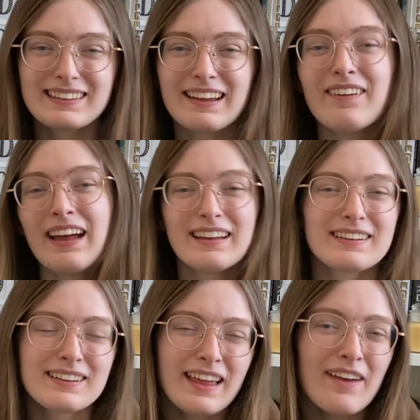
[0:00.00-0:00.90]

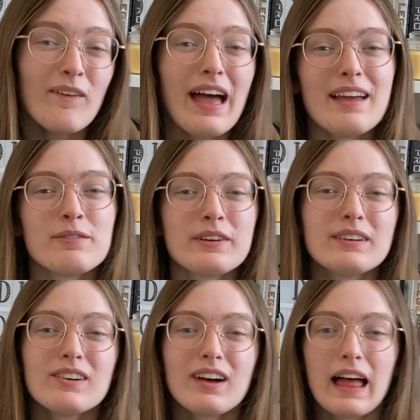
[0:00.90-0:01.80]
Hello
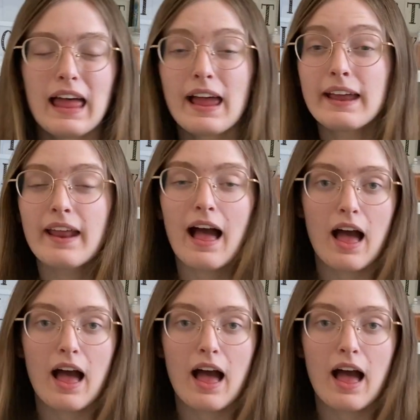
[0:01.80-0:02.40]
everyone!